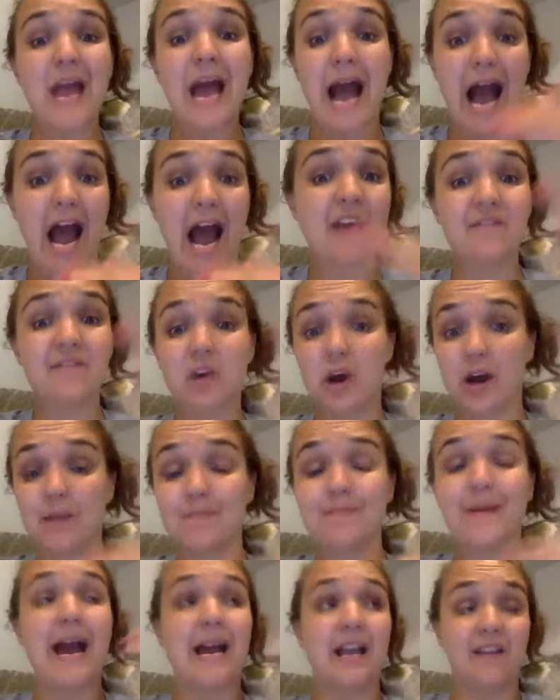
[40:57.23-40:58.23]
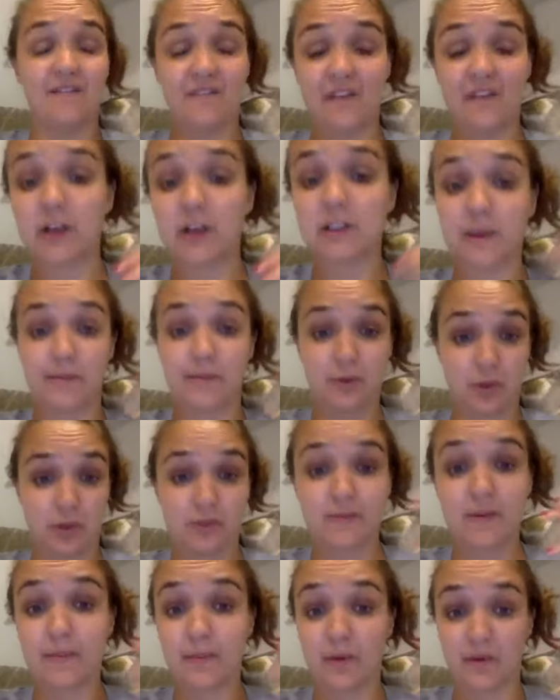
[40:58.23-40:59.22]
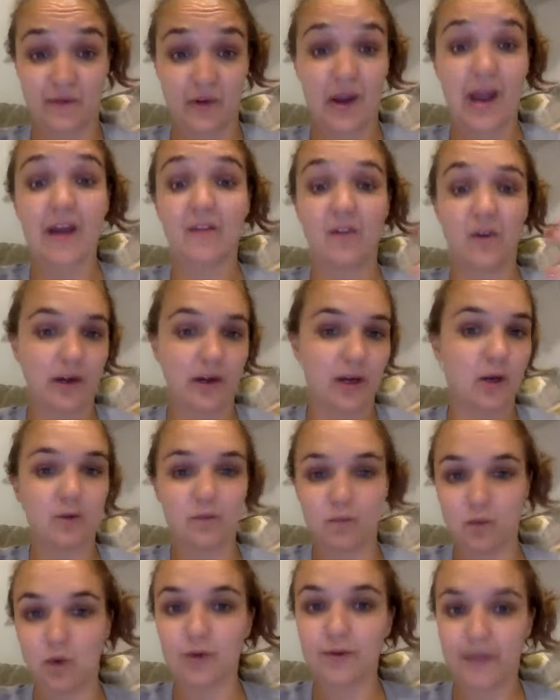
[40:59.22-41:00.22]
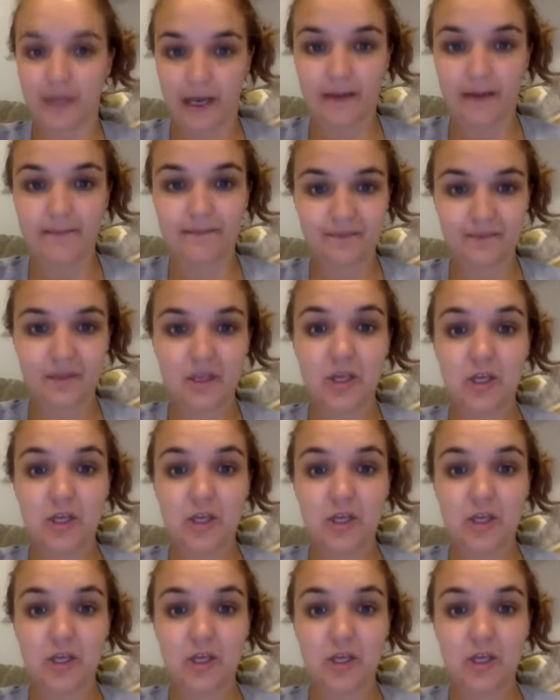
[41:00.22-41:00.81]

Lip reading: I've gone back and followed up with those people forever and enrolled them.